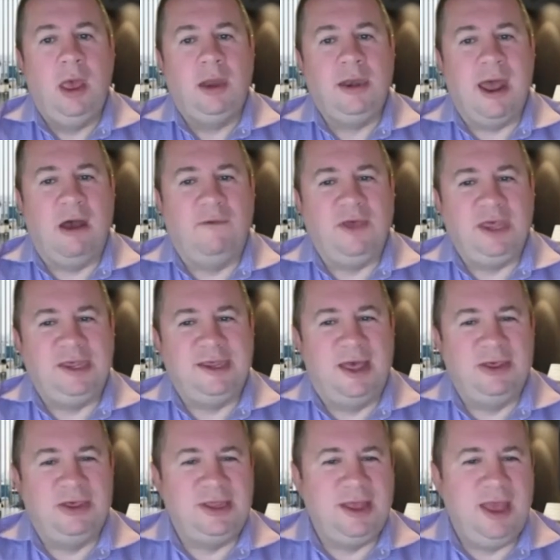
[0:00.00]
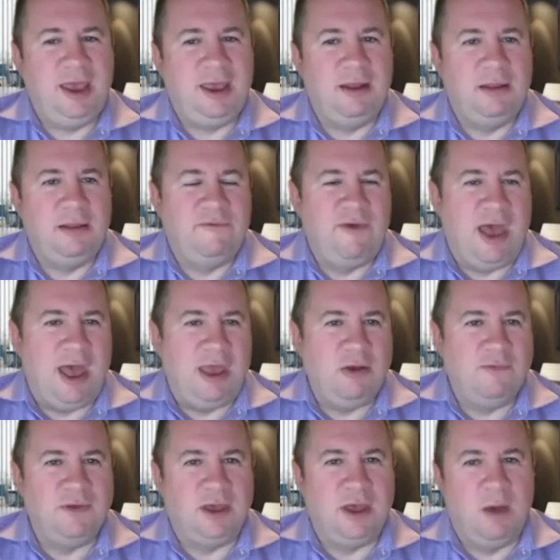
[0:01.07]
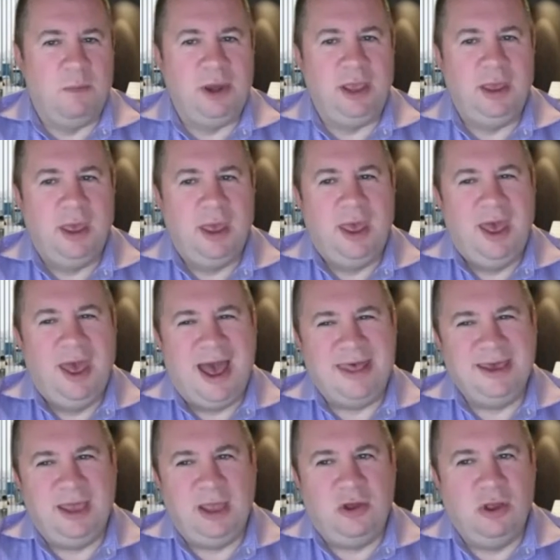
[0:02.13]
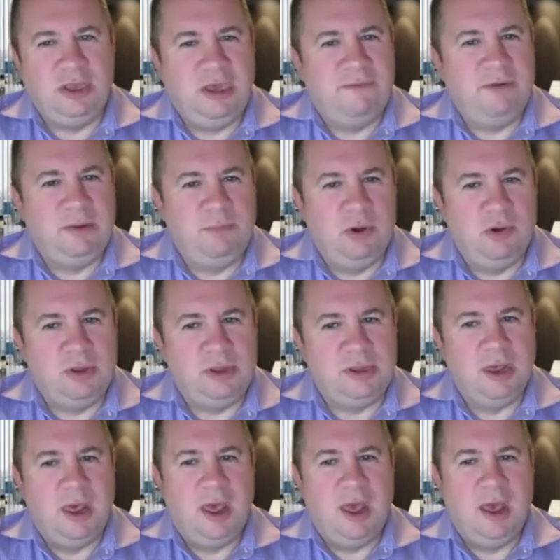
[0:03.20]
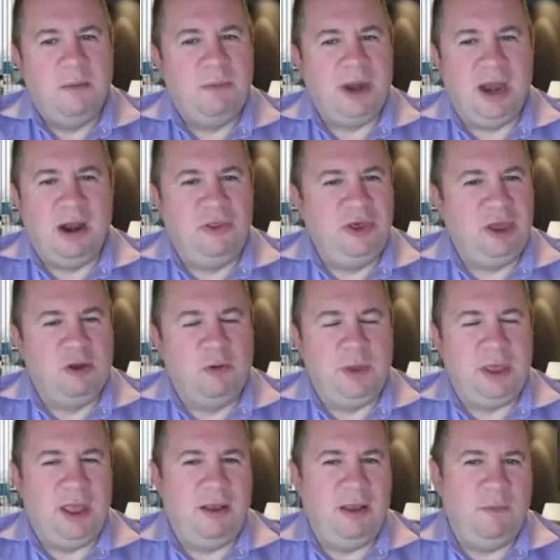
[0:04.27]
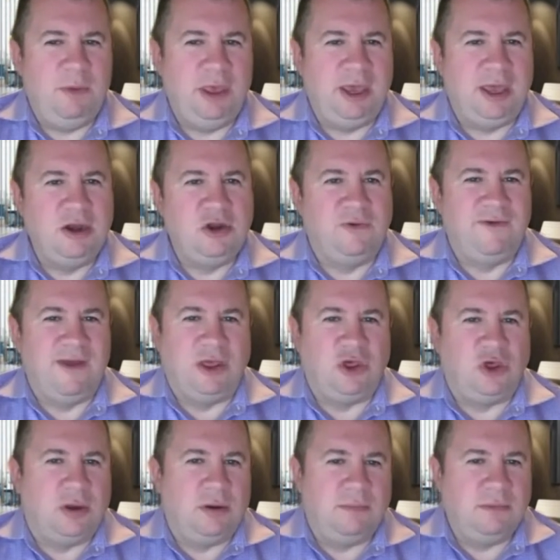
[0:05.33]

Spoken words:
Now, if they sell stake in the value of the company, I think it could give it a boost, but I don't think it'll be like an intervention.